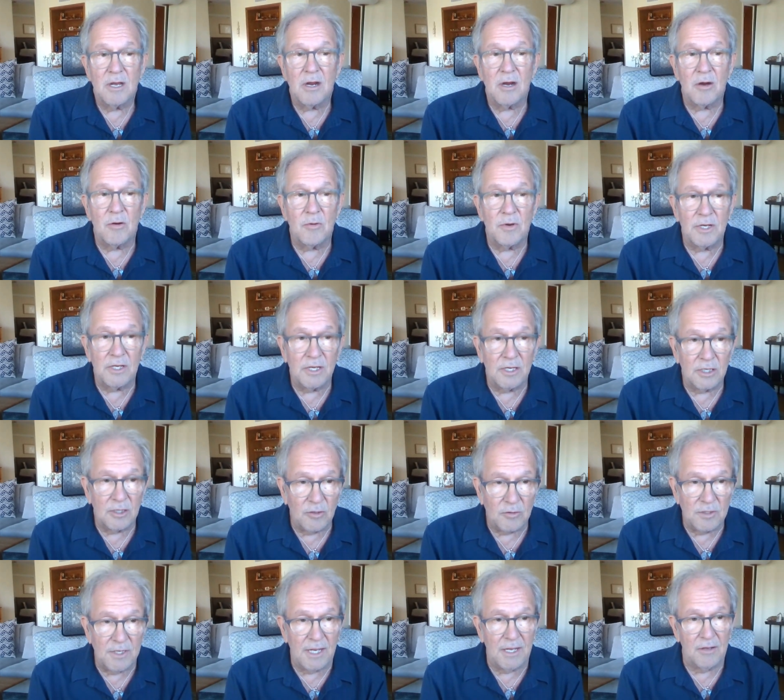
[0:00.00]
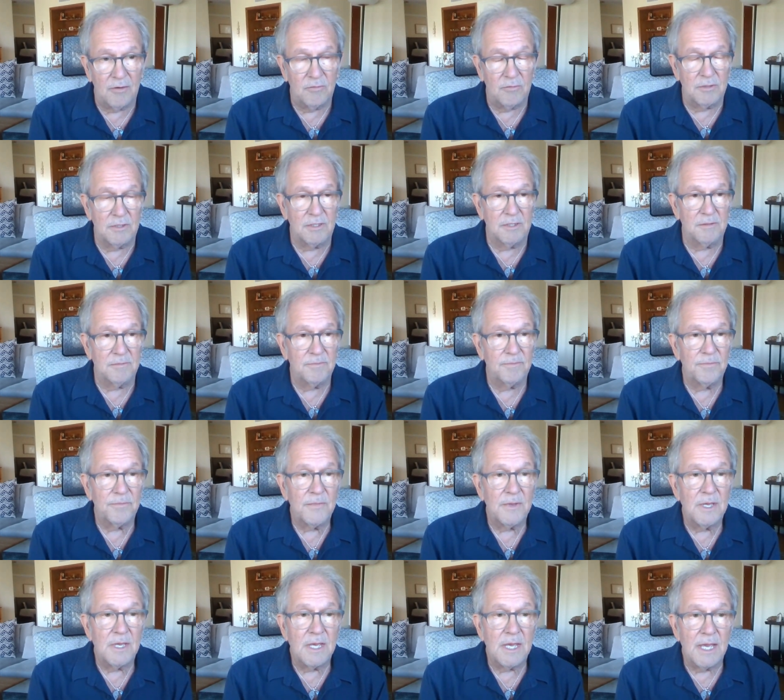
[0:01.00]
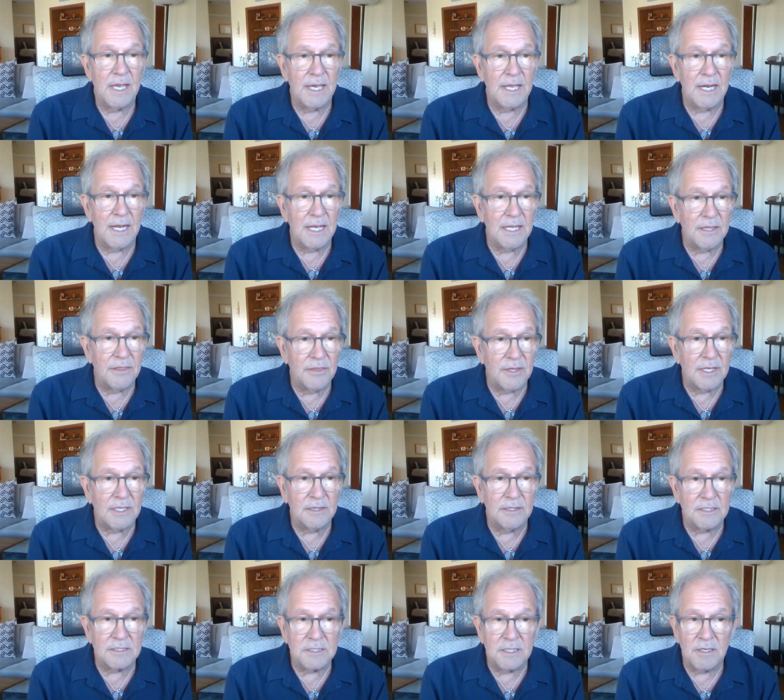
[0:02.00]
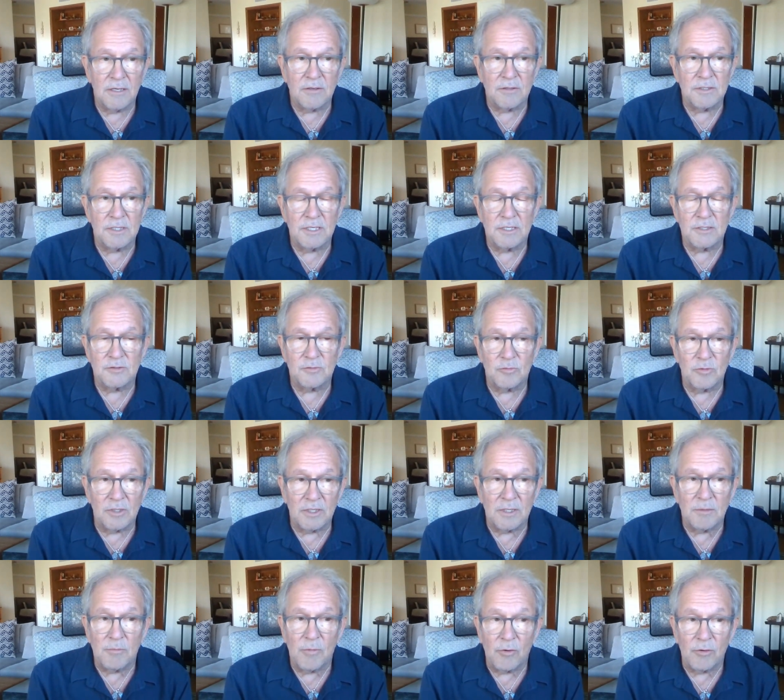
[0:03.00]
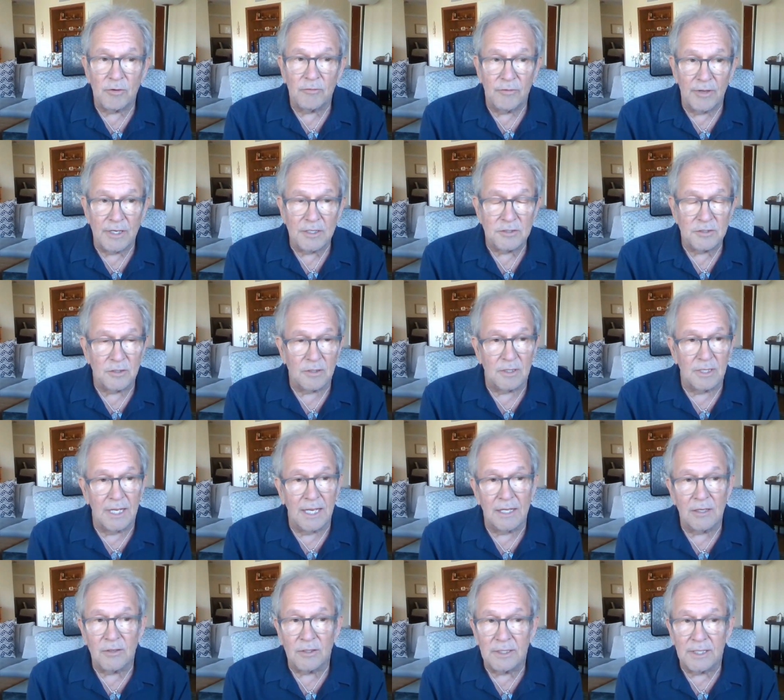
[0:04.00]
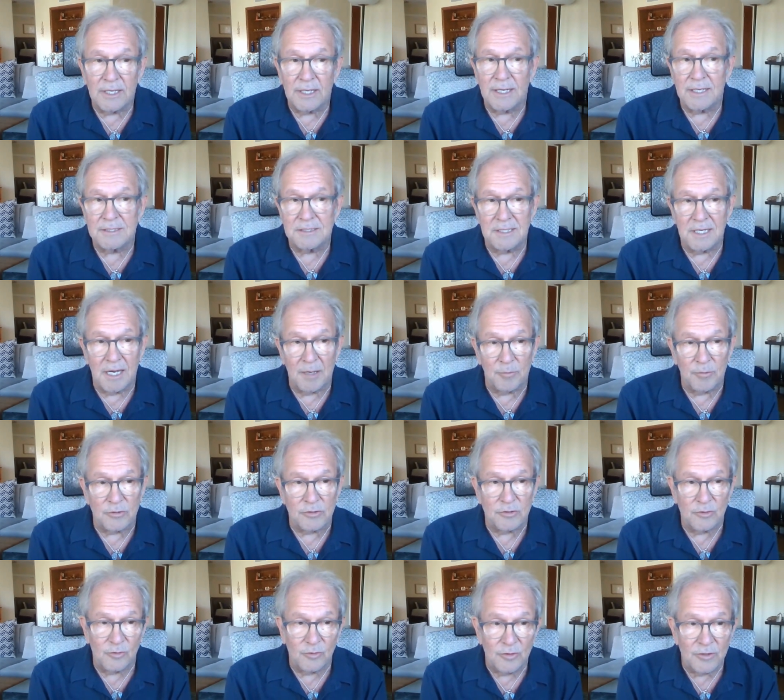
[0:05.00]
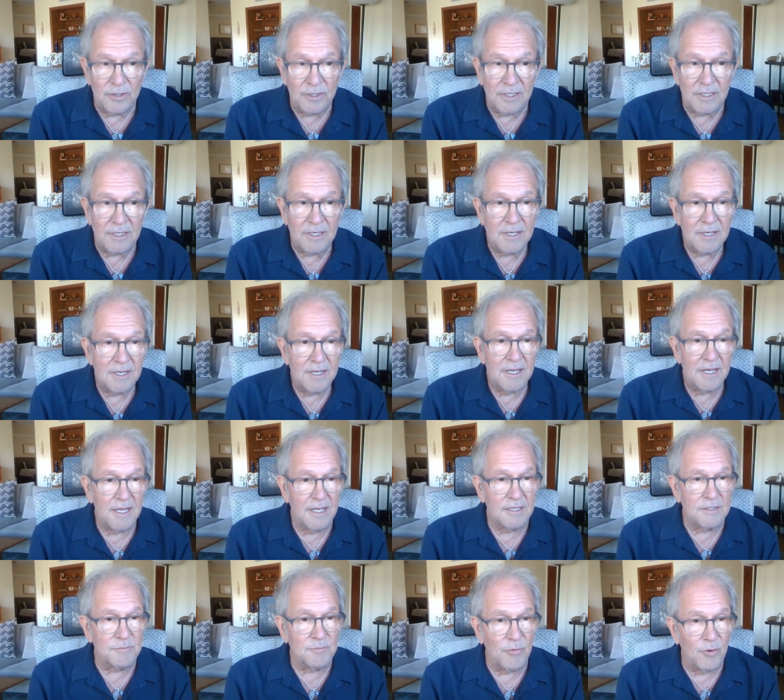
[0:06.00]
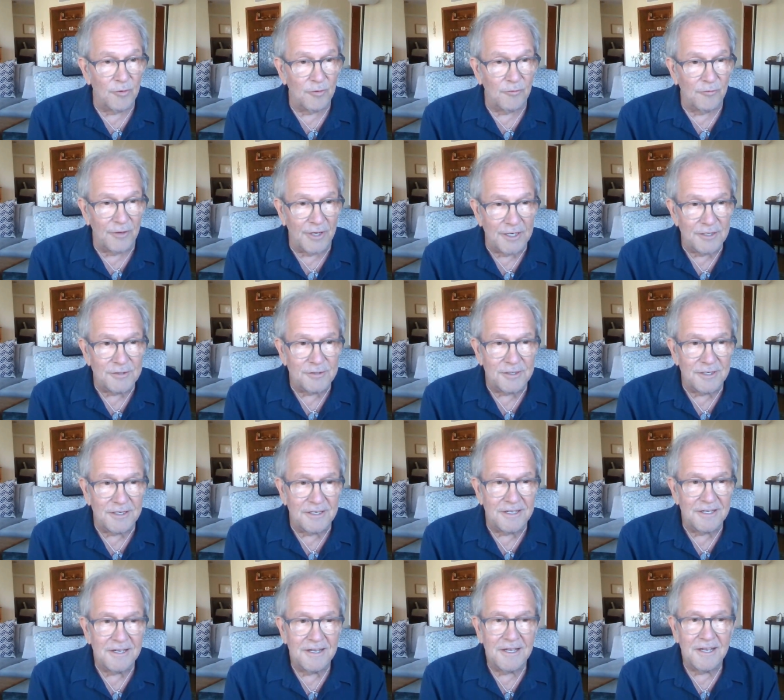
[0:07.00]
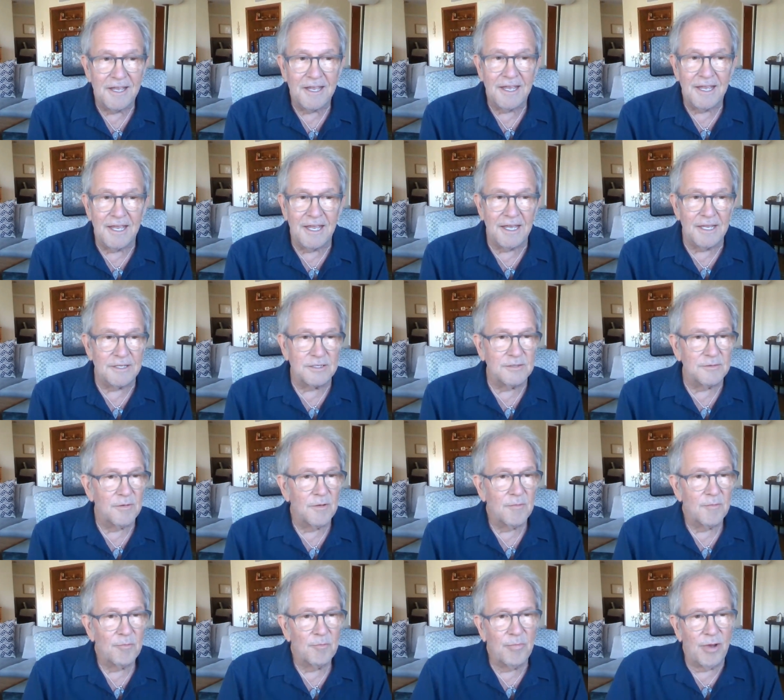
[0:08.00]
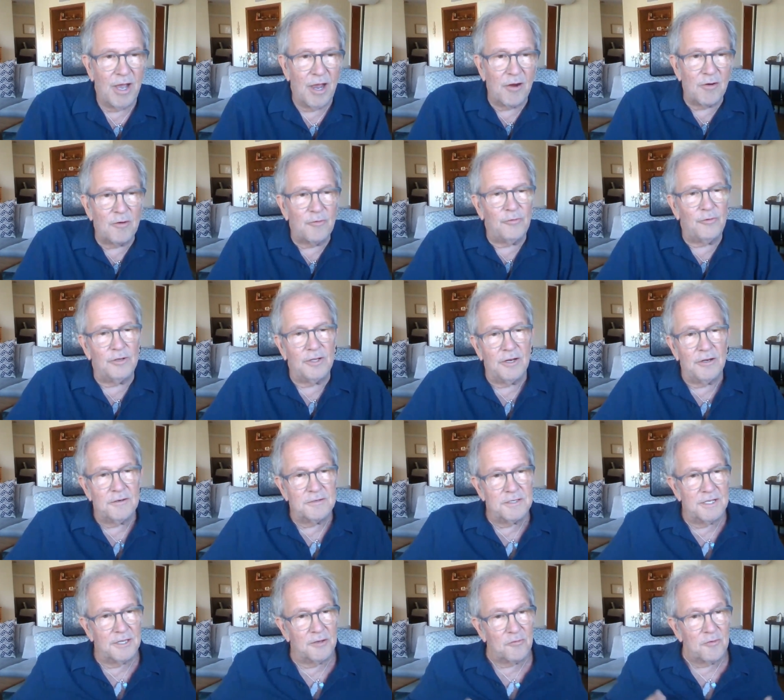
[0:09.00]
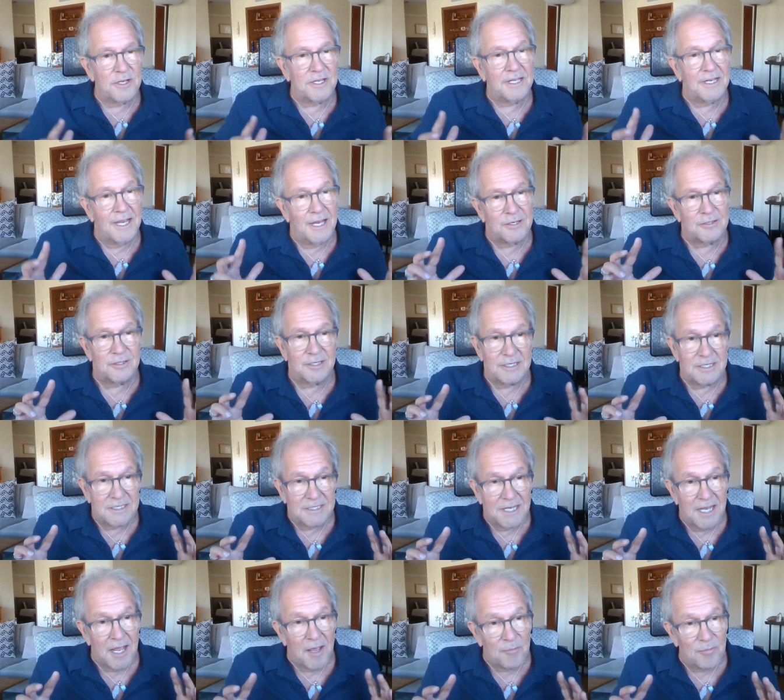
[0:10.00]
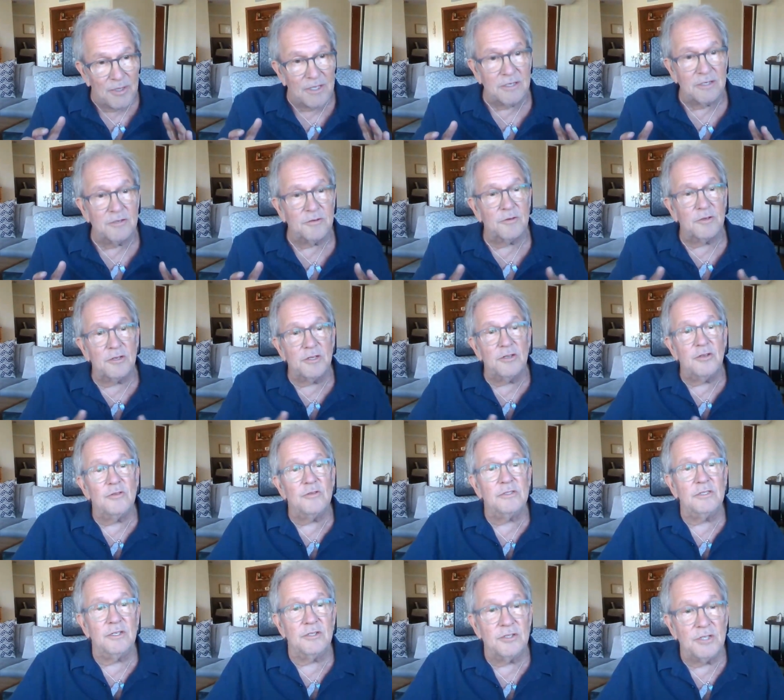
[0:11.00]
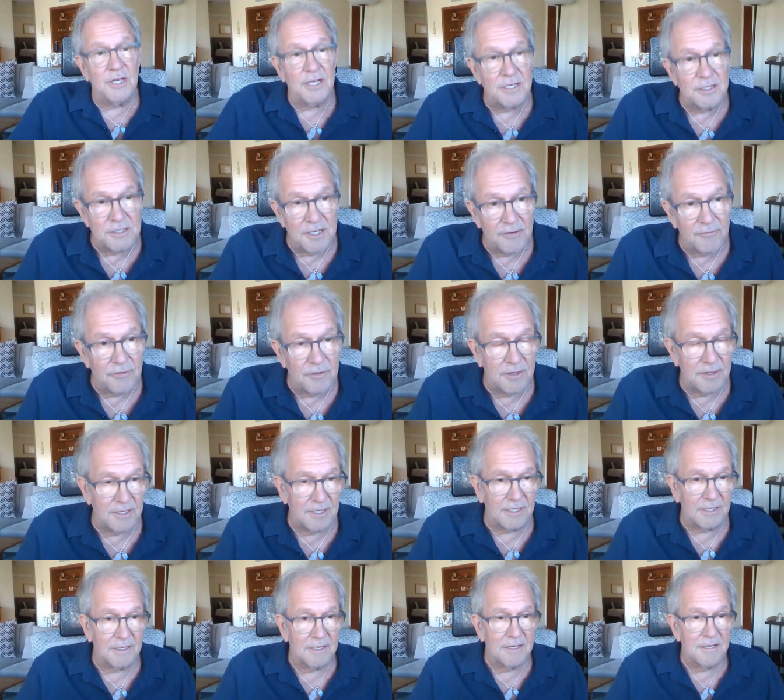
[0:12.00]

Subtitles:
or are we going to go down with it? And I think this energy is really motivational. I look at it as an opportunity, as motivation, as powerful energy that we can actually tap into and use to change everything.